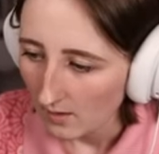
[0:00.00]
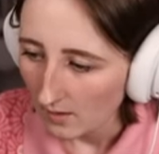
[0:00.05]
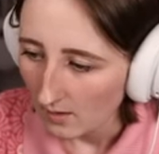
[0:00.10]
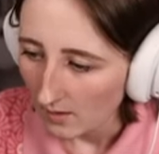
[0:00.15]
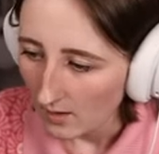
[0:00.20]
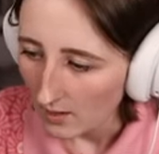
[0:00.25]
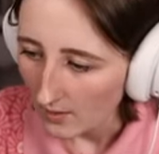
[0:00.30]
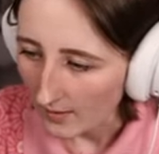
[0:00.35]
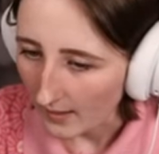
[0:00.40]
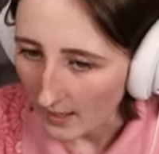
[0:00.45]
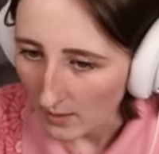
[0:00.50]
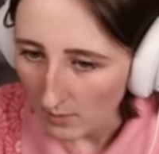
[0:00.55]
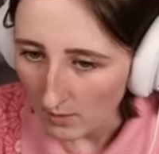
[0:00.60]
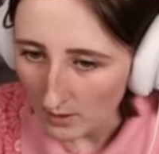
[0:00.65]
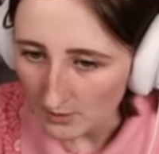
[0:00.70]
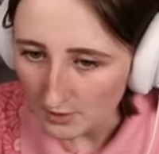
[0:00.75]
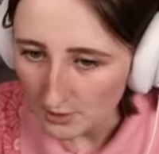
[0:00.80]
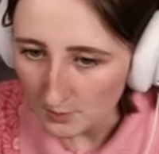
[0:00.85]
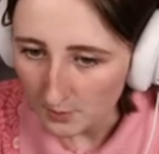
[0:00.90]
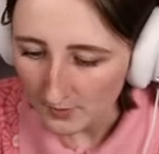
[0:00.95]
All right, well, I'll
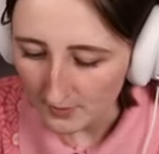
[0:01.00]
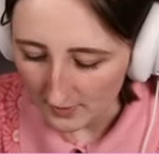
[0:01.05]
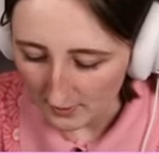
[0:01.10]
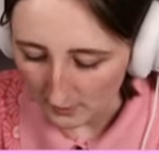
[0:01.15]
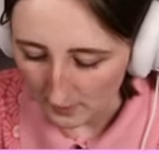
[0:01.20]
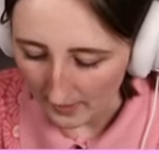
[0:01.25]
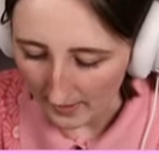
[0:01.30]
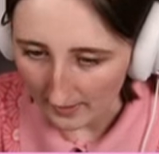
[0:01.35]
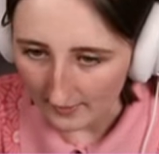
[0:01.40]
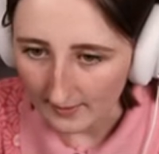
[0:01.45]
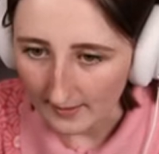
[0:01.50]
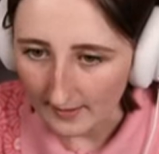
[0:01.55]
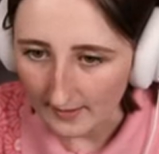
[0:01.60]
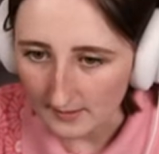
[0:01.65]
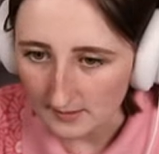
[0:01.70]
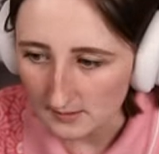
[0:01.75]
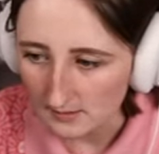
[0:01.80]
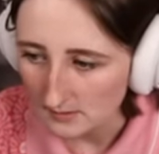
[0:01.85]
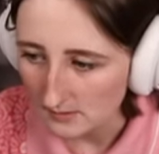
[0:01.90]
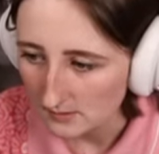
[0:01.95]
just put this back
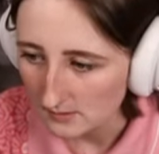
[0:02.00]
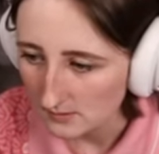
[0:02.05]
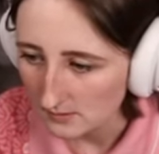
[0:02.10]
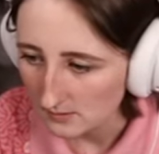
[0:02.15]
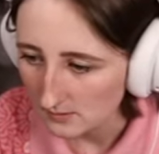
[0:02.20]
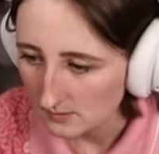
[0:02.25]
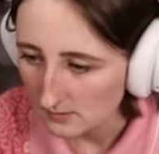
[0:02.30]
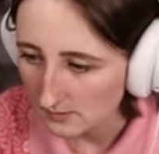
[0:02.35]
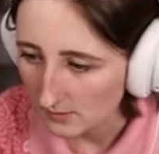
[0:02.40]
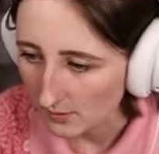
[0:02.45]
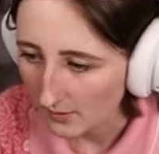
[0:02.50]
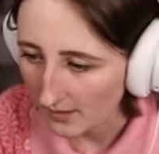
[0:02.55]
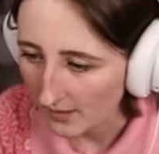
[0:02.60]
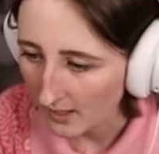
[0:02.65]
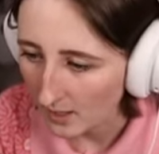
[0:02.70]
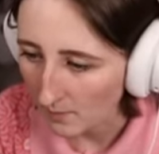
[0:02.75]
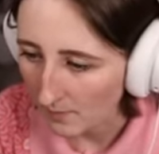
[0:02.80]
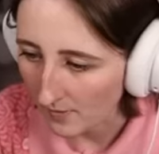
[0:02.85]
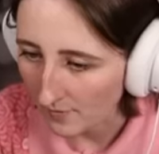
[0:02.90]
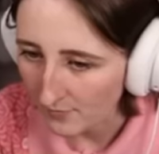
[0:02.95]
then and I'll get all
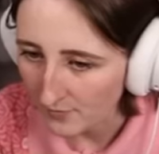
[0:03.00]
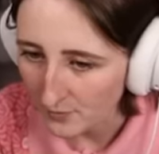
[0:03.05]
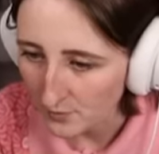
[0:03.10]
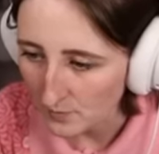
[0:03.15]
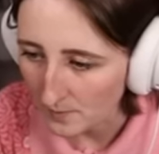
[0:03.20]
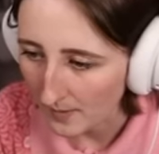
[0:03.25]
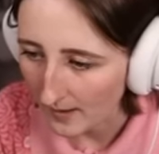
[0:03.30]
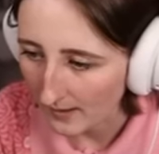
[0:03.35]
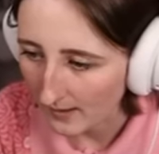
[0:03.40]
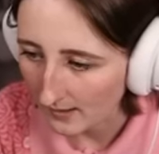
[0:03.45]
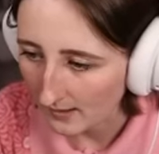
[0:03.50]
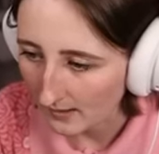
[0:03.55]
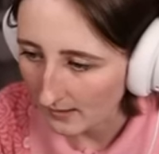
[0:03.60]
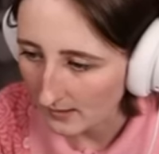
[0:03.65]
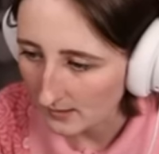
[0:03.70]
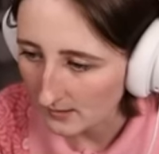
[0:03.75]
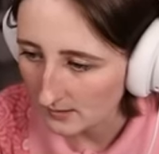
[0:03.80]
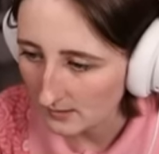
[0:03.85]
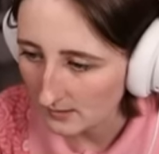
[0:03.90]
my food back in it.